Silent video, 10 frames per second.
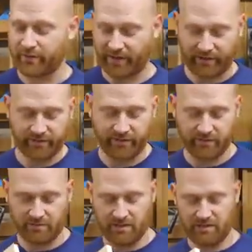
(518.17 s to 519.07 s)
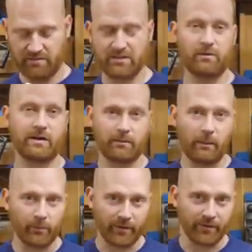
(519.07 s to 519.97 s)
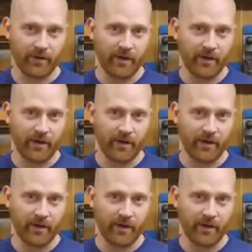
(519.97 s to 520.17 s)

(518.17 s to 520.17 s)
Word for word: things and uh, see what we come up with.